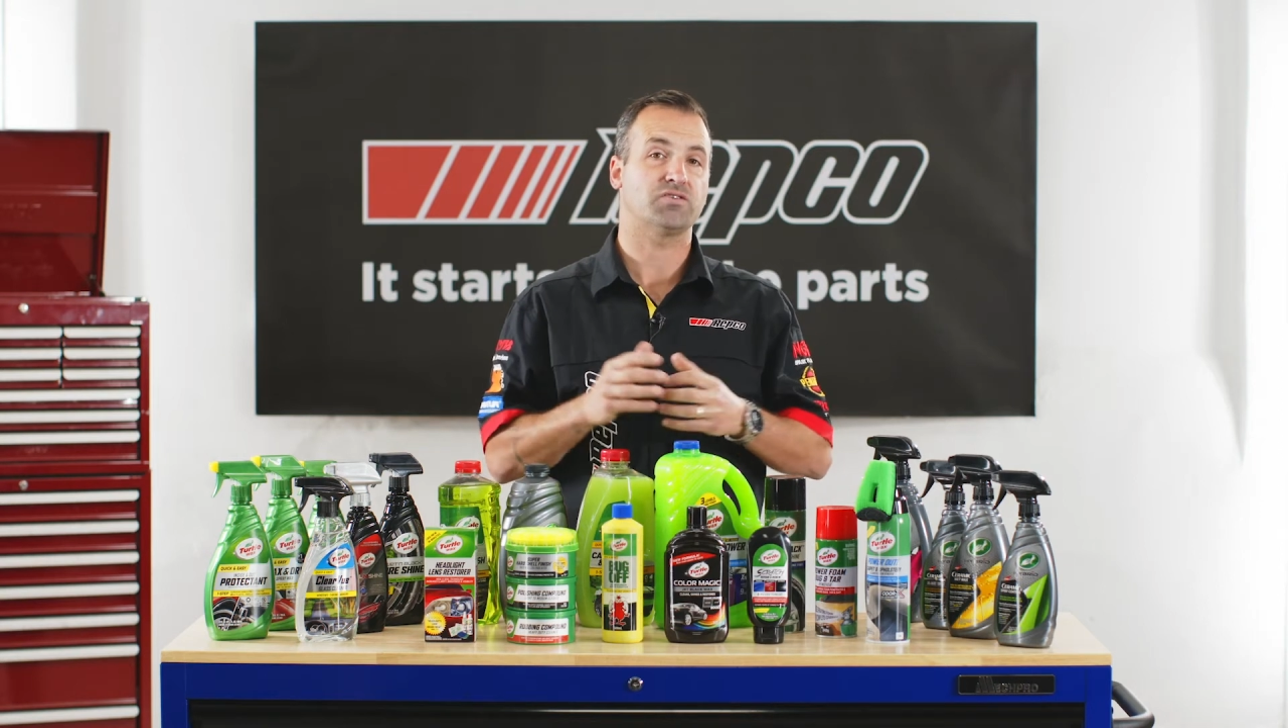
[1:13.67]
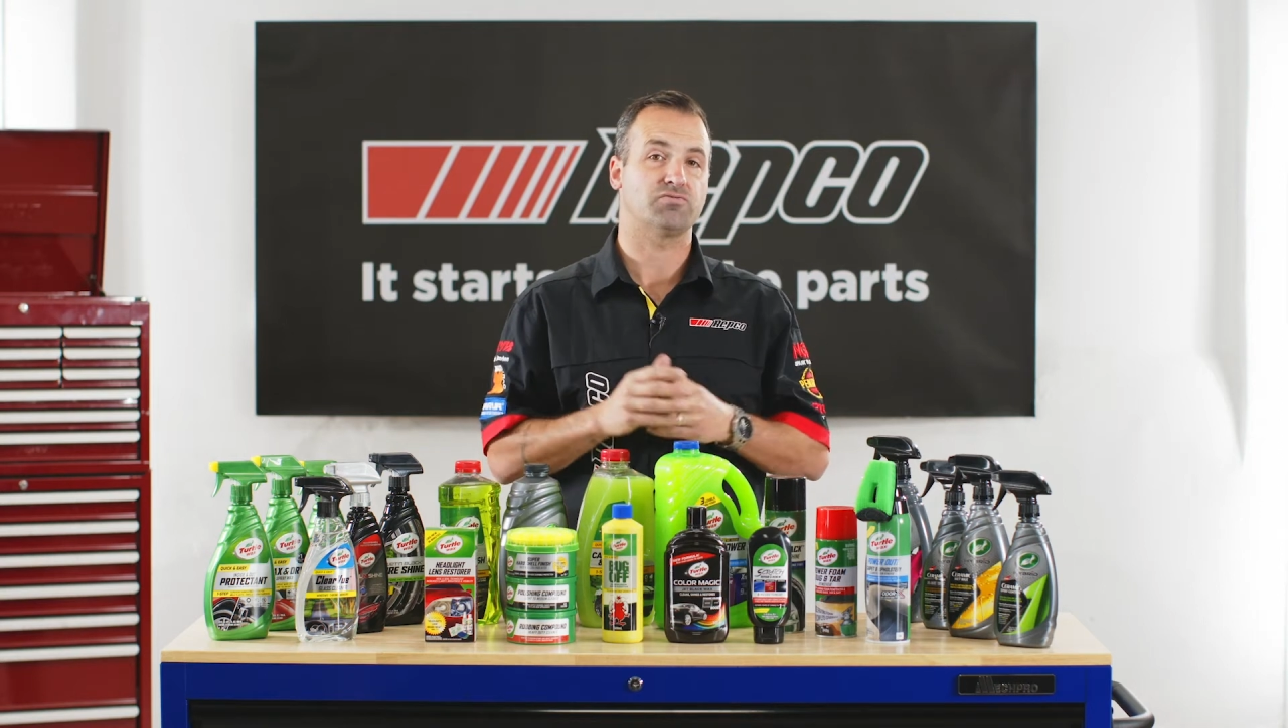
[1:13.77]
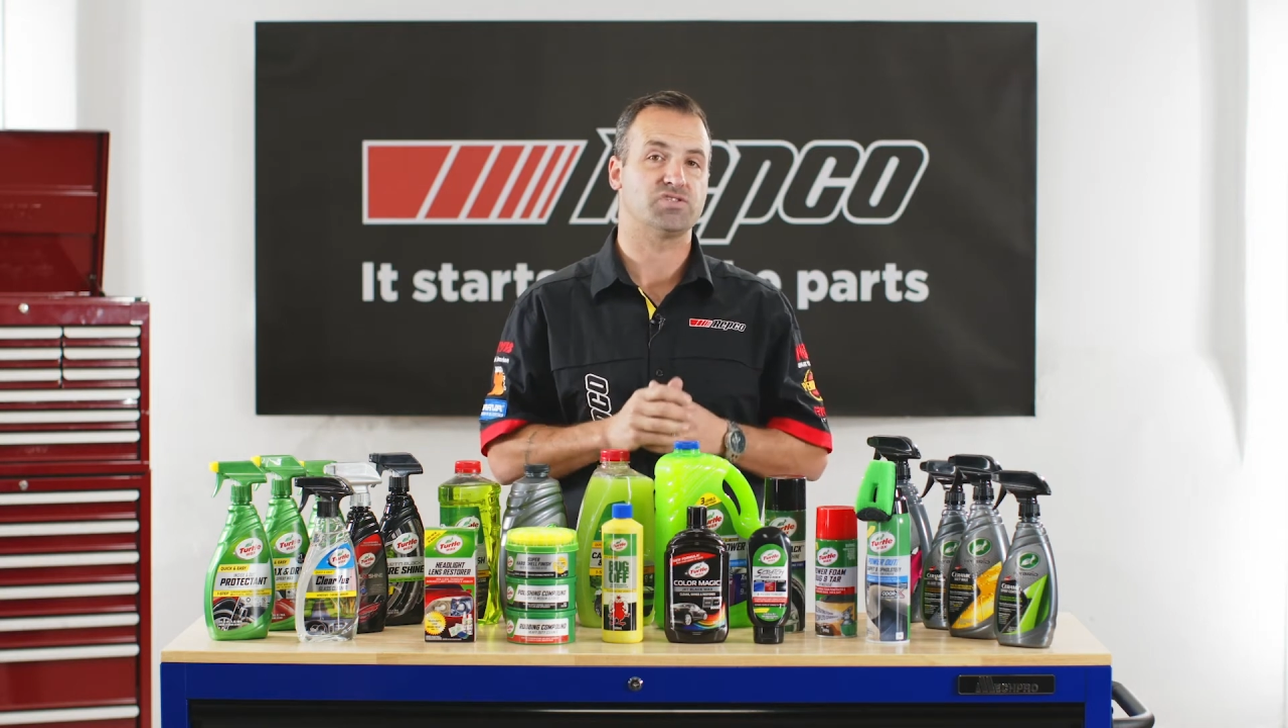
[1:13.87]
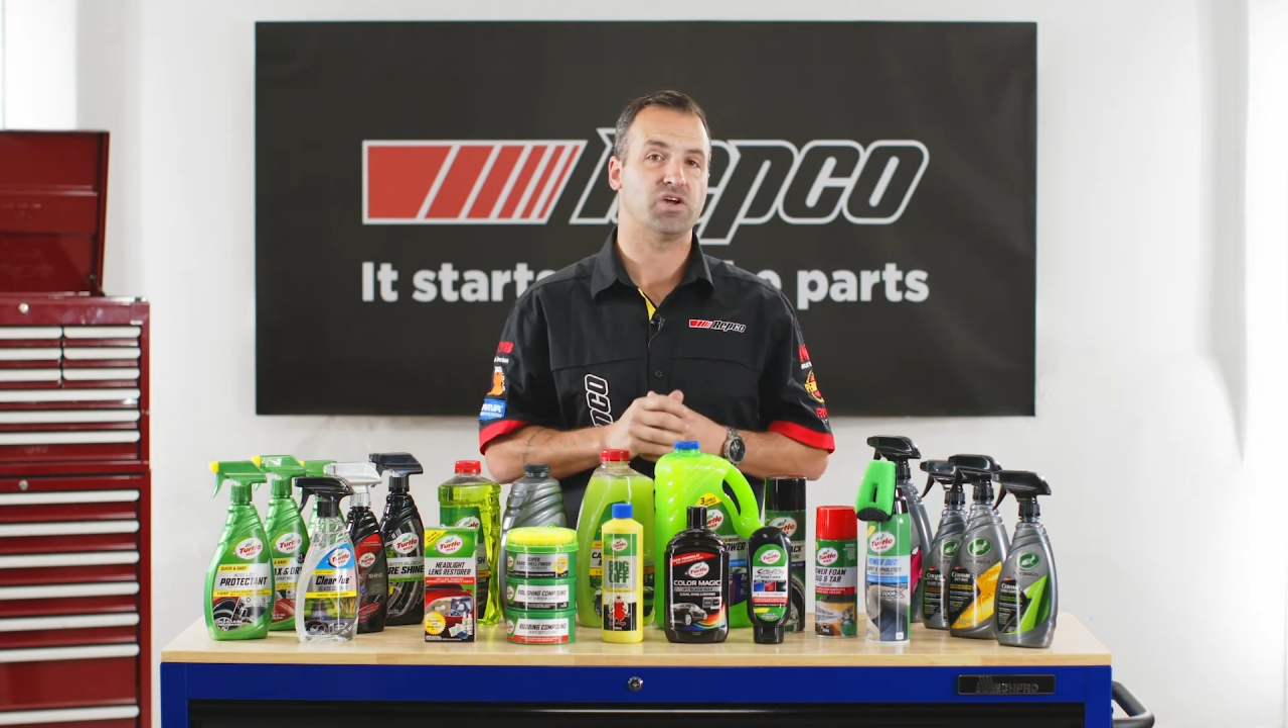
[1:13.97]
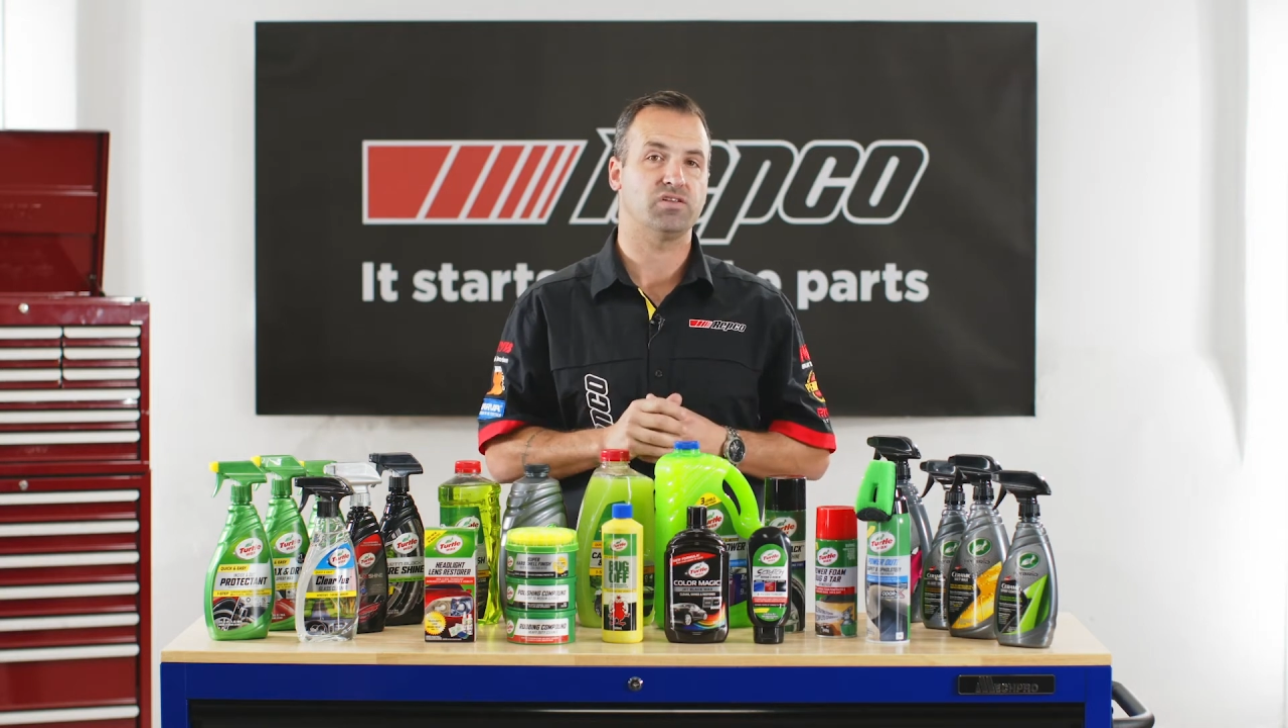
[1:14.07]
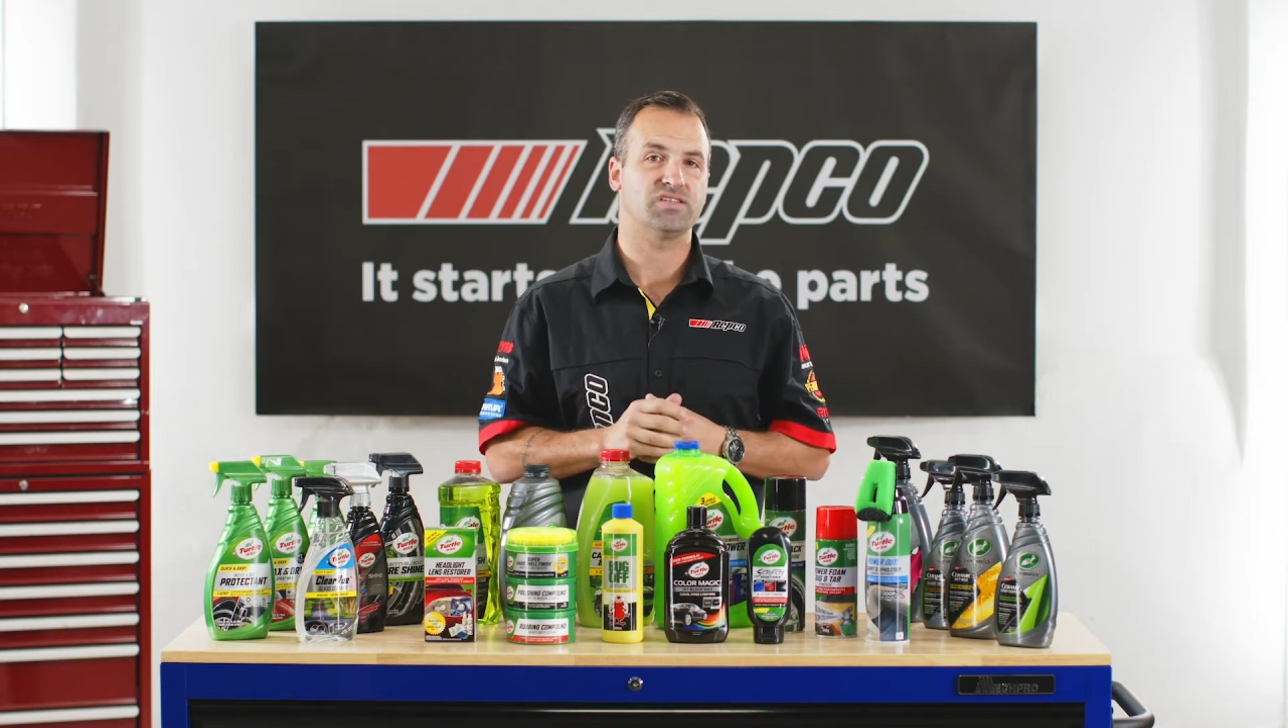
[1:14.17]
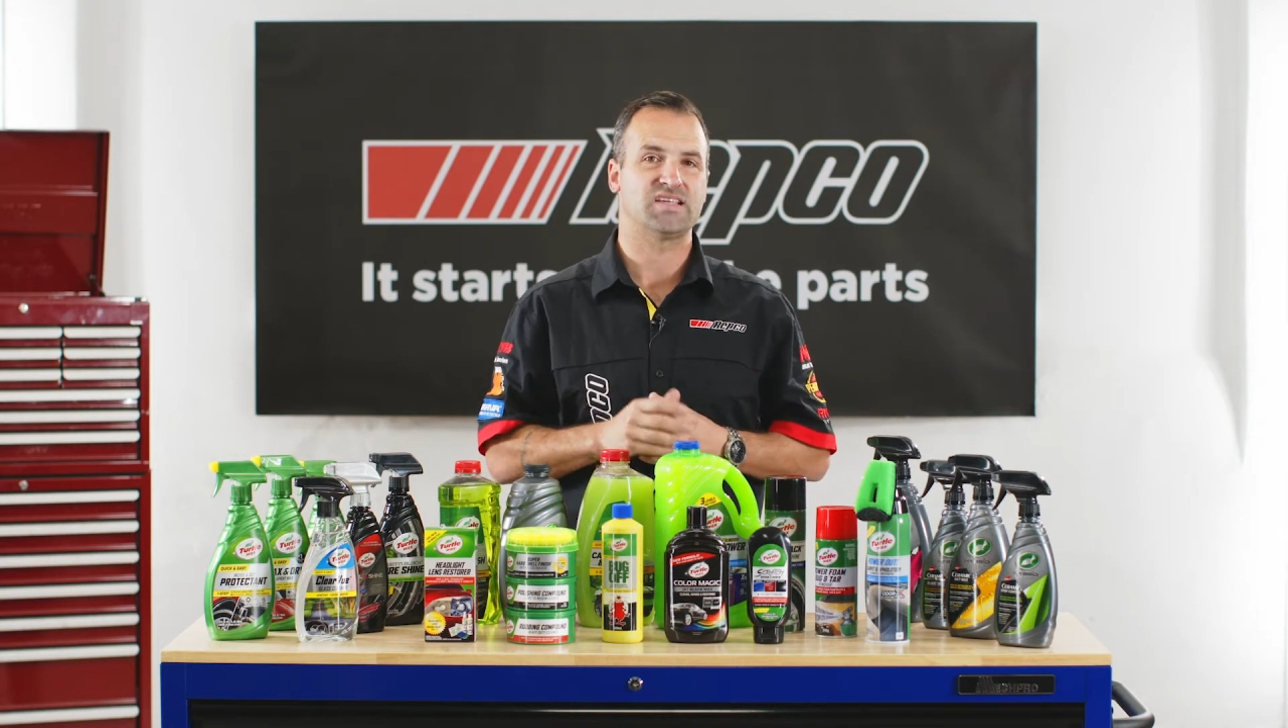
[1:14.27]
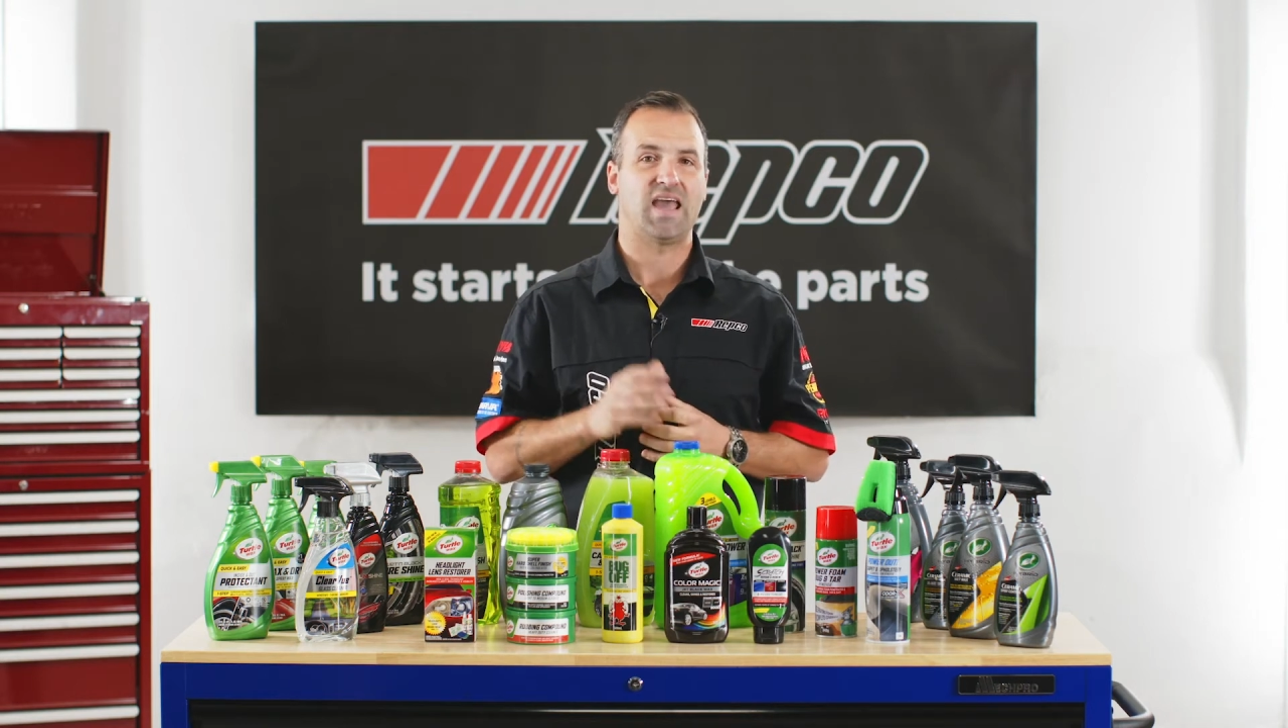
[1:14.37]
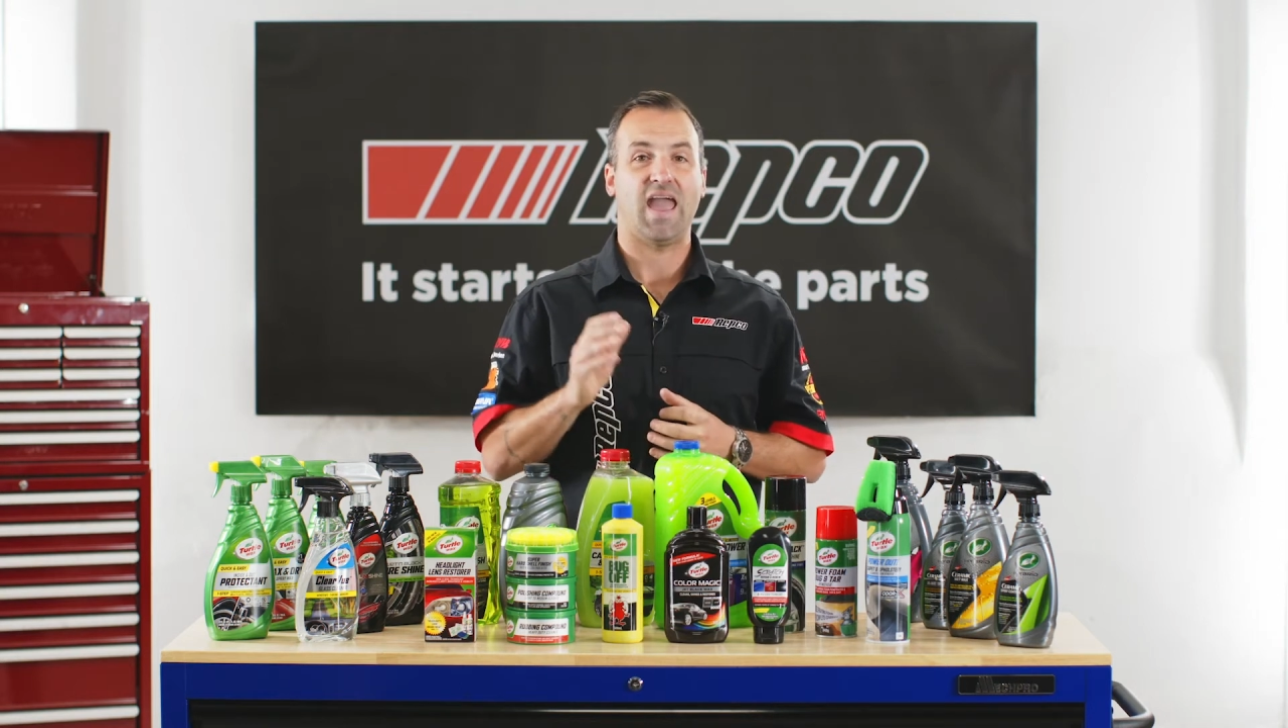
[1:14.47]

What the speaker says: results